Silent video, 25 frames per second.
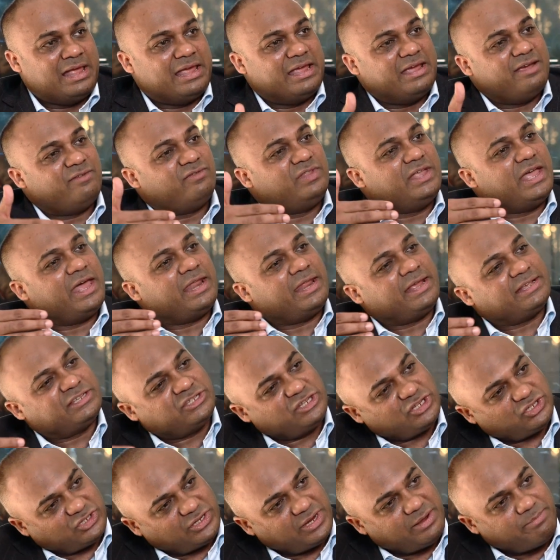If they are
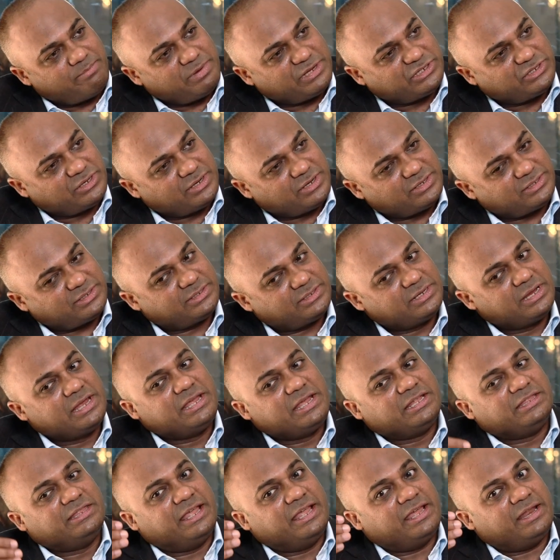existing business,
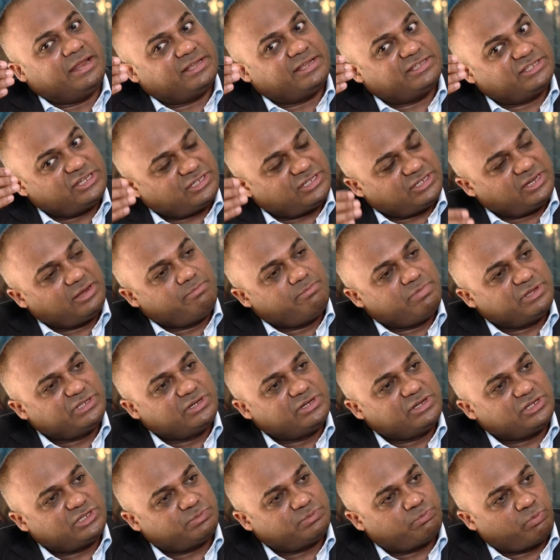their existing
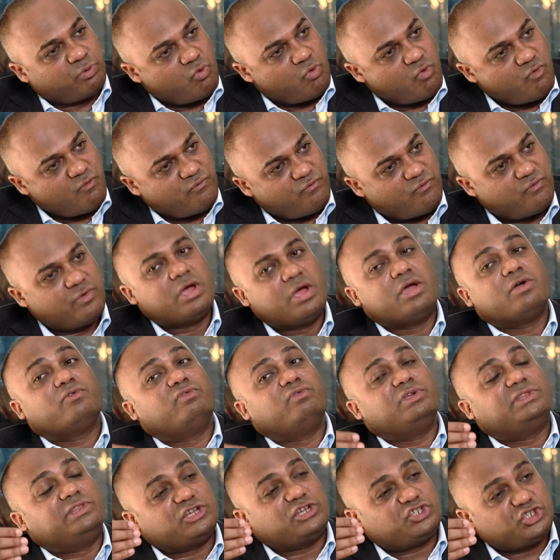business proof
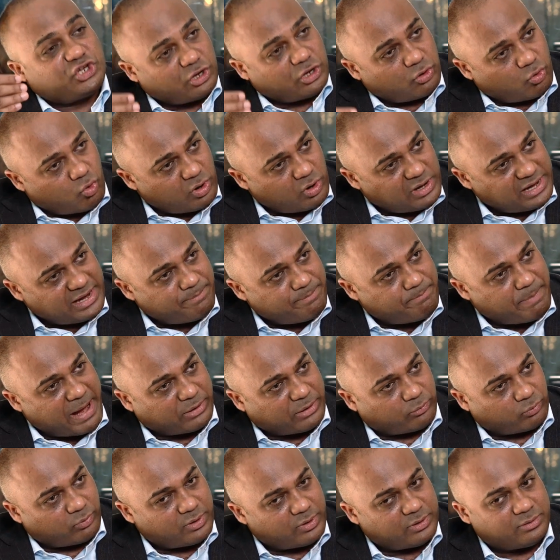with the shareholding
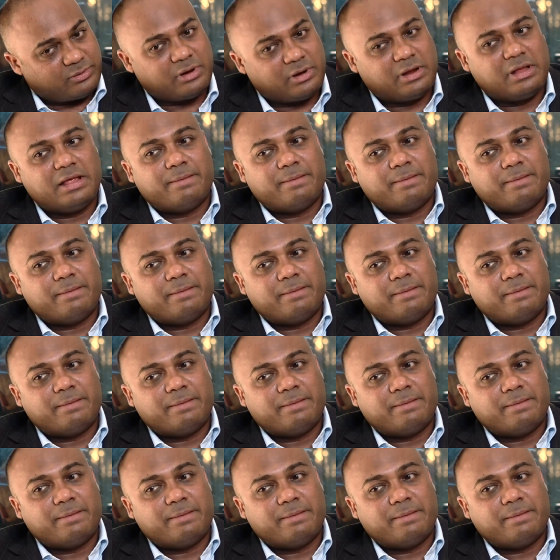pattern